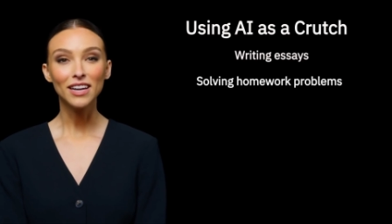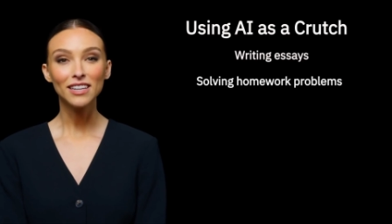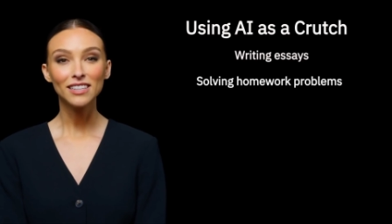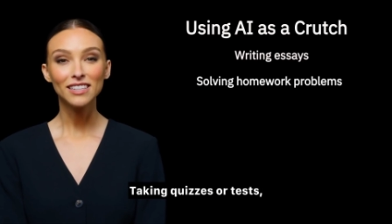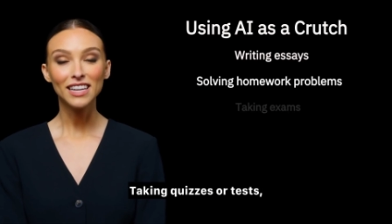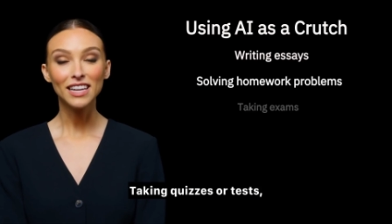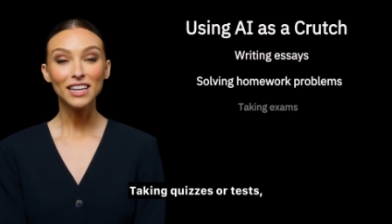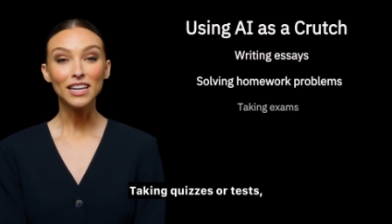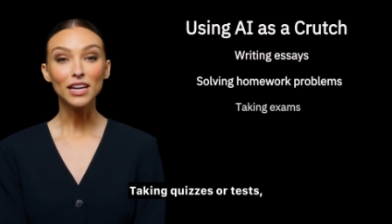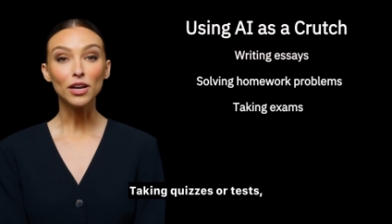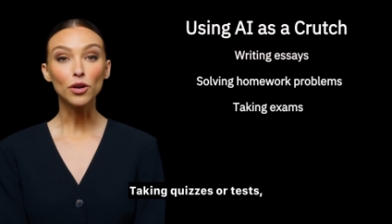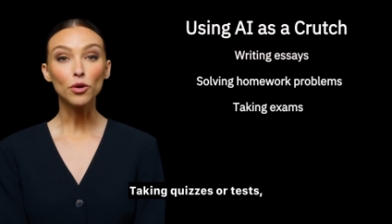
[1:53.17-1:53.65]

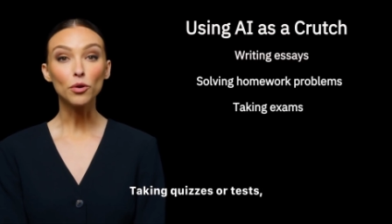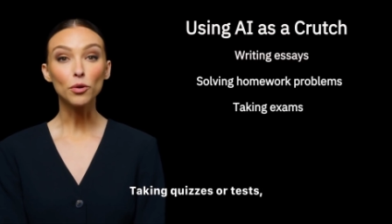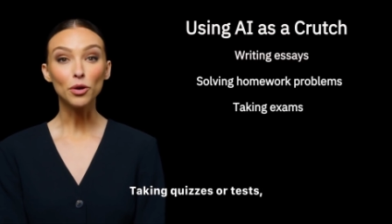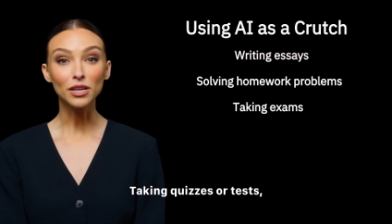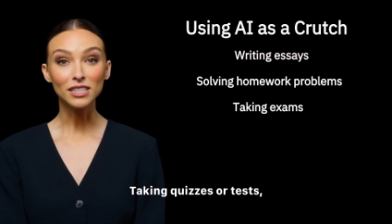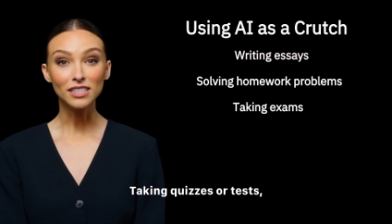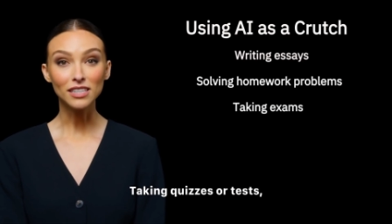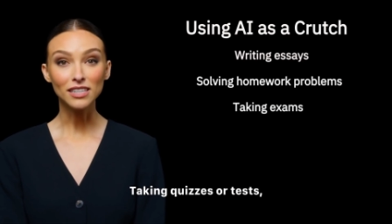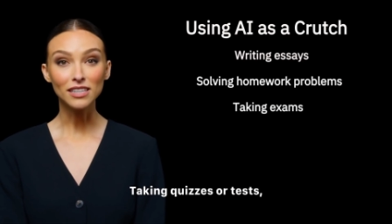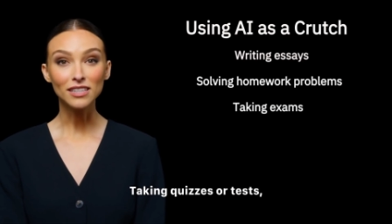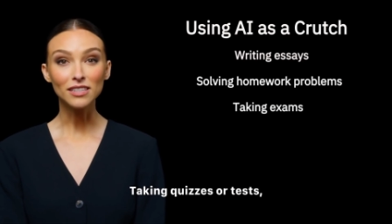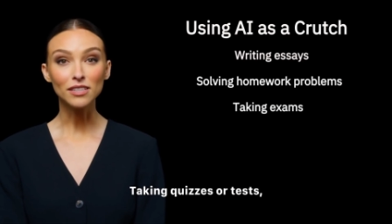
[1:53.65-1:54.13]
taking
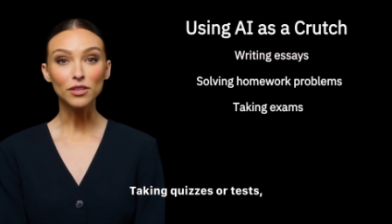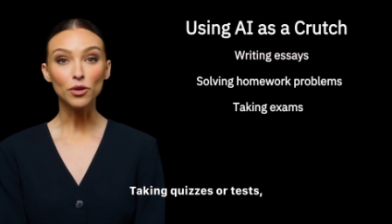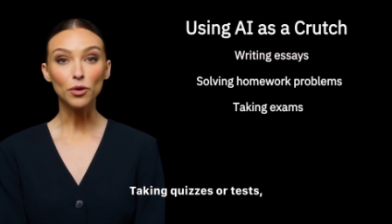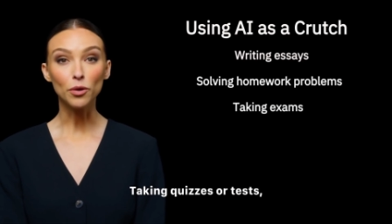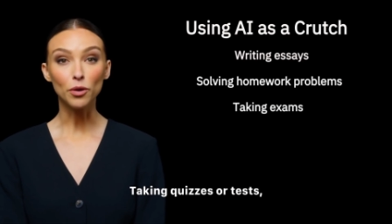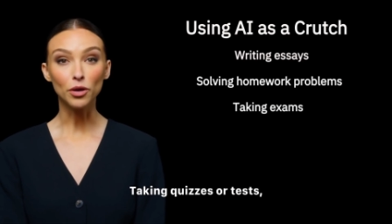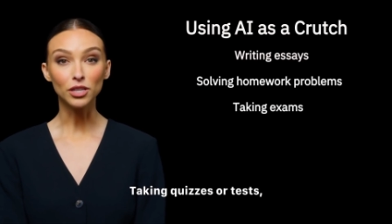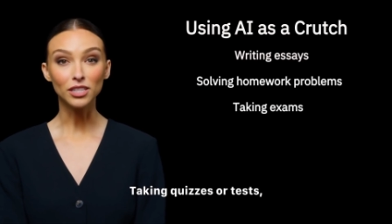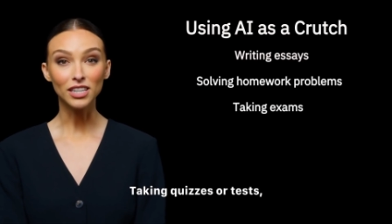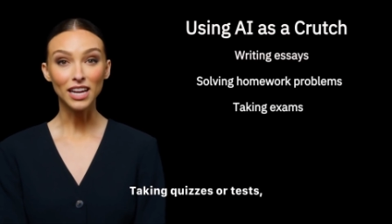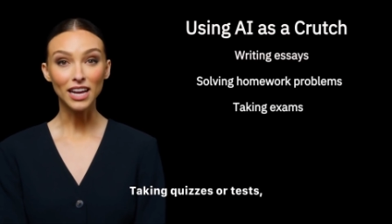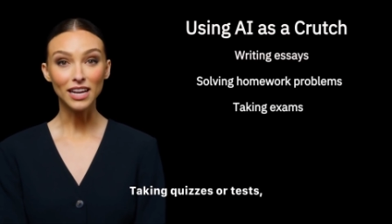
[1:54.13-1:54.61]
quizzes
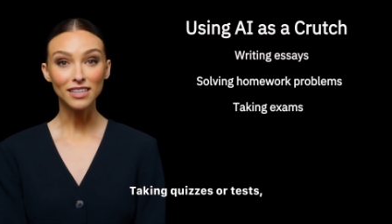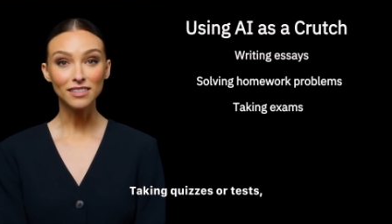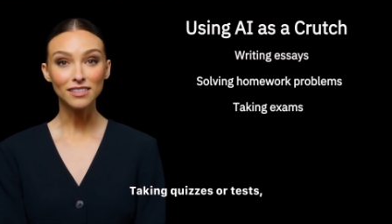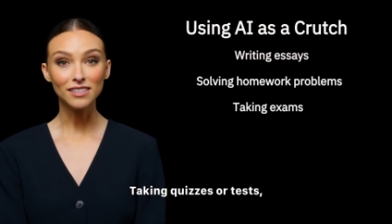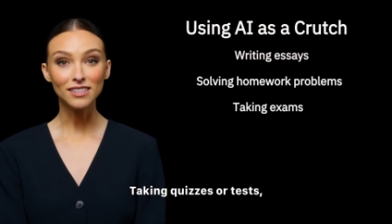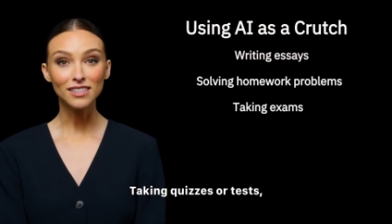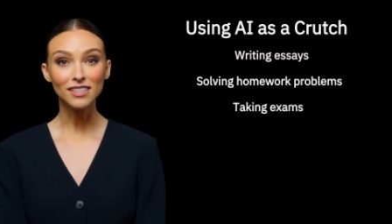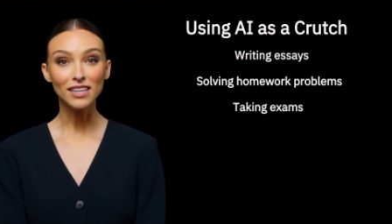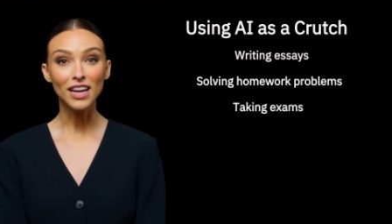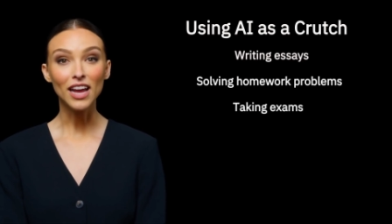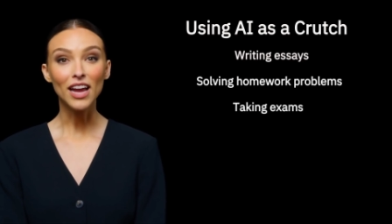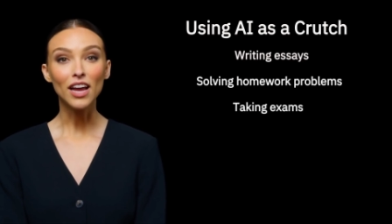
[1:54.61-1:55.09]
or
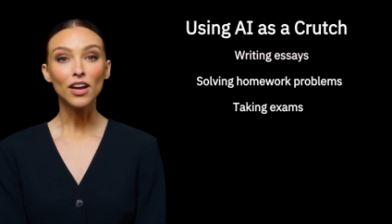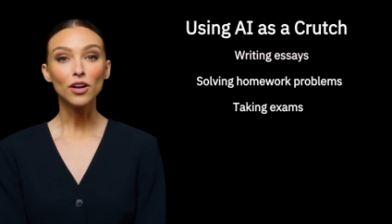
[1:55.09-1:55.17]
tests,